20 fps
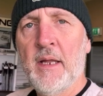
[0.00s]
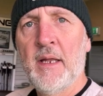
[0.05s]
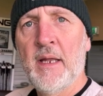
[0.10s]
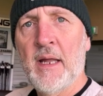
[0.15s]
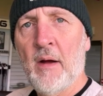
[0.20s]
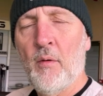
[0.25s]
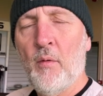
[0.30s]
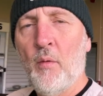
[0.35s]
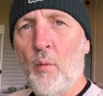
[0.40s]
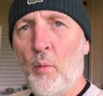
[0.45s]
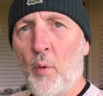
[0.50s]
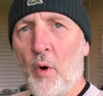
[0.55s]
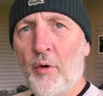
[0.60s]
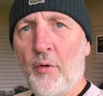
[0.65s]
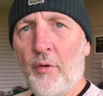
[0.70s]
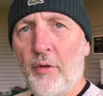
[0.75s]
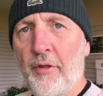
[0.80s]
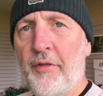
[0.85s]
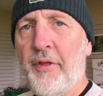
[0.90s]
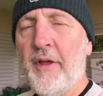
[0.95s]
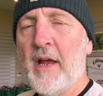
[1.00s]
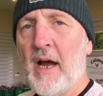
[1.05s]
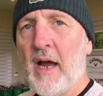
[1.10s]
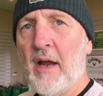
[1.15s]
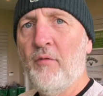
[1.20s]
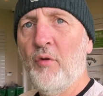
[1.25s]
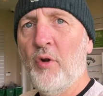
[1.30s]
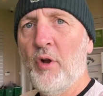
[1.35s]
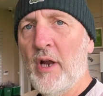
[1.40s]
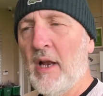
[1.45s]
Now, one other thing I
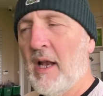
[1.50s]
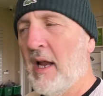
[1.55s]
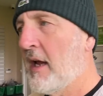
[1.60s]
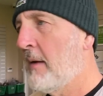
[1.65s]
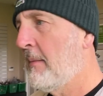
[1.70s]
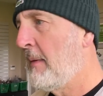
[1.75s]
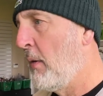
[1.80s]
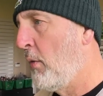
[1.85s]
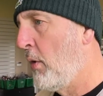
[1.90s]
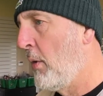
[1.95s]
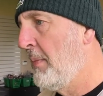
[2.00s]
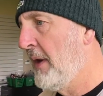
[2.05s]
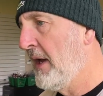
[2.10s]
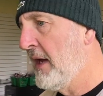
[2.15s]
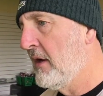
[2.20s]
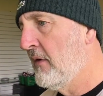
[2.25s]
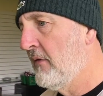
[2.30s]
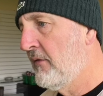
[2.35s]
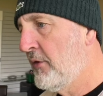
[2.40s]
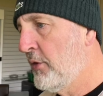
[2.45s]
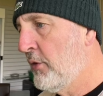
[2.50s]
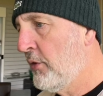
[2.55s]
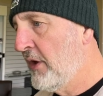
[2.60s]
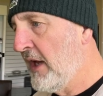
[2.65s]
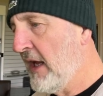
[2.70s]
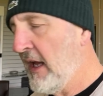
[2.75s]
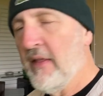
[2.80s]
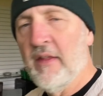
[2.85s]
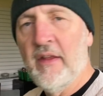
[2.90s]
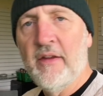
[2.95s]
really like about what Ping have done
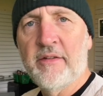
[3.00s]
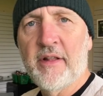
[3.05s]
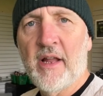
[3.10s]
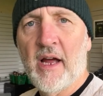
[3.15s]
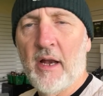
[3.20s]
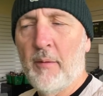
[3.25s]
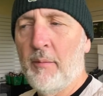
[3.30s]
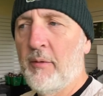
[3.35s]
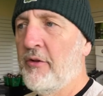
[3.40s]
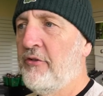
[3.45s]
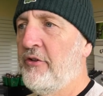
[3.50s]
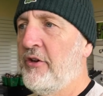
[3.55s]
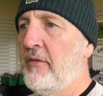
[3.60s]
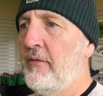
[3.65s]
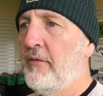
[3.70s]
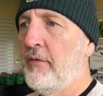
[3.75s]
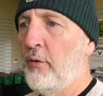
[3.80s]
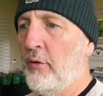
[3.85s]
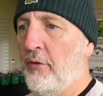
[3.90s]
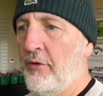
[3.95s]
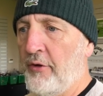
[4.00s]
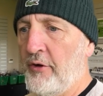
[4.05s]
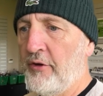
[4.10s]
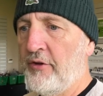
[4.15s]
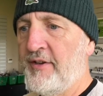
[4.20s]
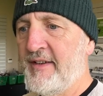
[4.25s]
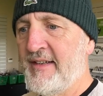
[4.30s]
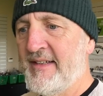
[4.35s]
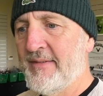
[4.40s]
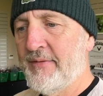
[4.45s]
in this lineup of the G430s
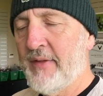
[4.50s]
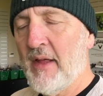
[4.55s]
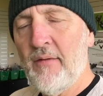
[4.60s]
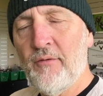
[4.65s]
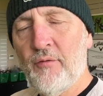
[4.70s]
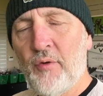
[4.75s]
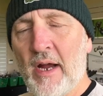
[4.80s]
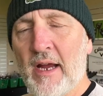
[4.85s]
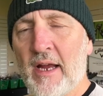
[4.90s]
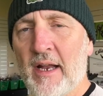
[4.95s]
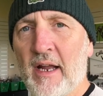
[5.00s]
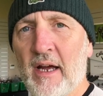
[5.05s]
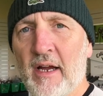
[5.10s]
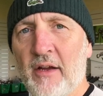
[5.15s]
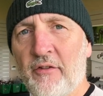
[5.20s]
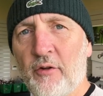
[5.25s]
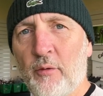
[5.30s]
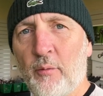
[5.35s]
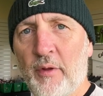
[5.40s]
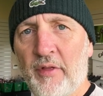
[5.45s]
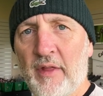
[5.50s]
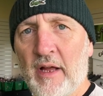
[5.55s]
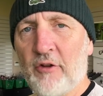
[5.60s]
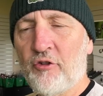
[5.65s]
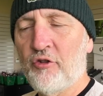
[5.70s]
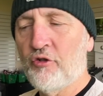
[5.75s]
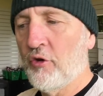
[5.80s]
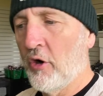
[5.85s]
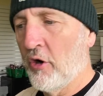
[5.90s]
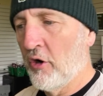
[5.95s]
is that they've recognised that with that
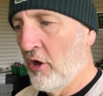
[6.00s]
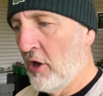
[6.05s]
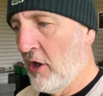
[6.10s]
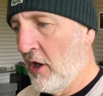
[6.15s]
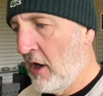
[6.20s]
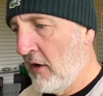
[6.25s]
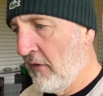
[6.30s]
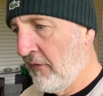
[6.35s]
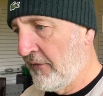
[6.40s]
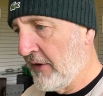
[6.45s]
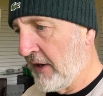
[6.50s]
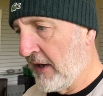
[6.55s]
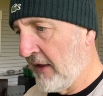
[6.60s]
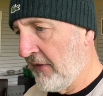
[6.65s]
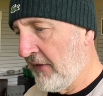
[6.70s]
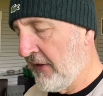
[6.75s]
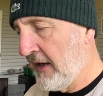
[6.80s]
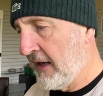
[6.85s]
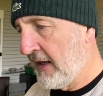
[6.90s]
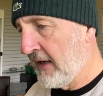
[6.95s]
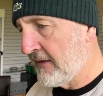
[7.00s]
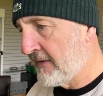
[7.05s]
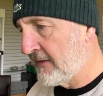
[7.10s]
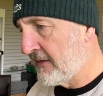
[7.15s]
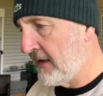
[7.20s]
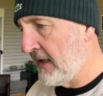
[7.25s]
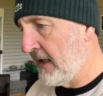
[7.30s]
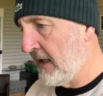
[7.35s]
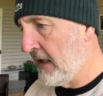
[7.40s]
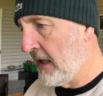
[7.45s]
stronger loft, and I think it's
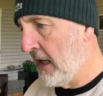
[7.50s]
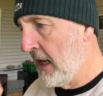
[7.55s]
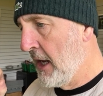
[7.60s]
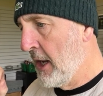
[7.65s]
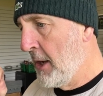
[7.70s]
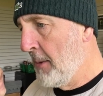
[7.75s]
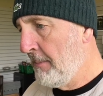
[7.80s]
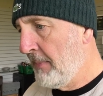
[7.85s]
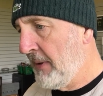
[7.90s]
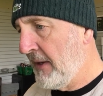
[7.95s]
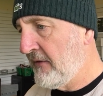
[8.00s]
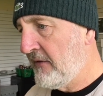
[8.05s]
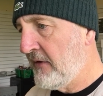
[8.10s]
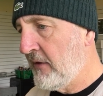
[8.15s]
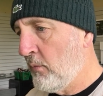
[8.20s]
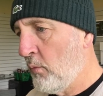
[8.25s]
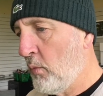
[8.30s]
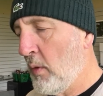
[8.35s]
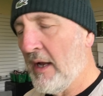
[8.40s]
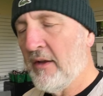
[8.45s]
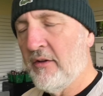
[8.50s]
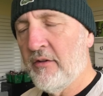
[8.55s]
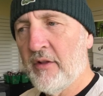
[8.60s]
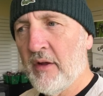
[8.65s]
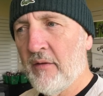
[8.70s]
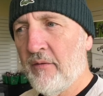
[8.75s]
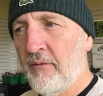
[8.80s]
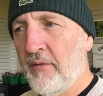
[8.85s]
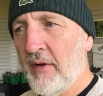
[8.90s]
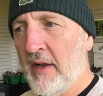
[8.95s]
the pitching wedge
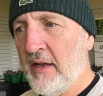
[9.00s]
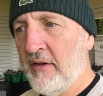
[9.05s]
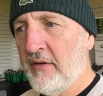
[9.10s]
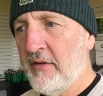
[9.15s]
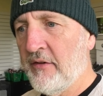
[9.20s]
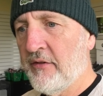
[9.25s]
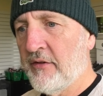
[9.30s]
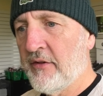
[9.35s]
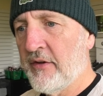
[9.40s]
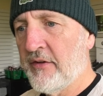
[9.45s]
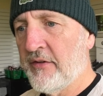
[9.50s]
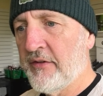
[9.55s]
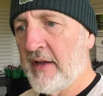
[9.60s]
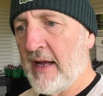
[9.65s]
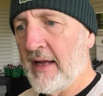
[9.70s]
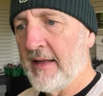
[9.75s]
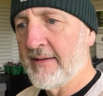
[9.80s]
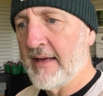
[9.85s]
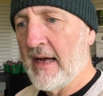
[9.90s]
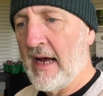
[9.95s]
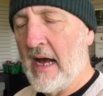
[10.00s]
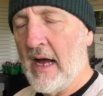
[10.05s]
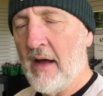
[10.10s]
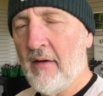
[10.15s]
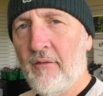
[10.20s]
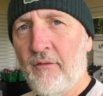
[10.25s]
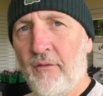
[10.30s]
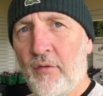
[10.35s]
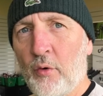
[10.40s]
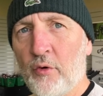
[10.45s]
that finishes the set at
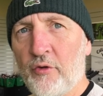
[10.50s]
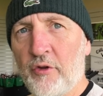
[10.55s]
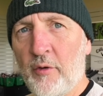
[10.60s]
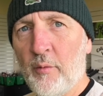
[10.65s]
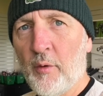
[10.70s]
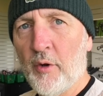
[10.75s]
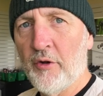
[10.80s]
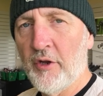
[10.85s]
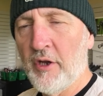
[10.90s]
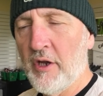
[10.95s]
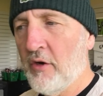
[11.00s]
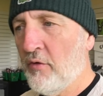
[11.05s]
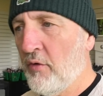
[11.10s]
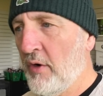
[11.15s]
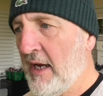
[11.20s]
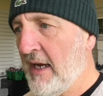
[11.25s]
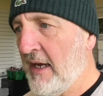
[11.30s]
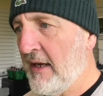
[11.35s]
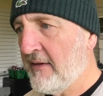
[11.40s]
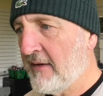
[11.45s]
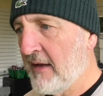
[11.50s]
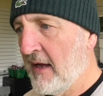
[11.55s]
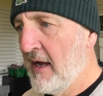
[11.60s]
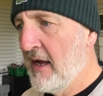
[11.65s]
41 degrees,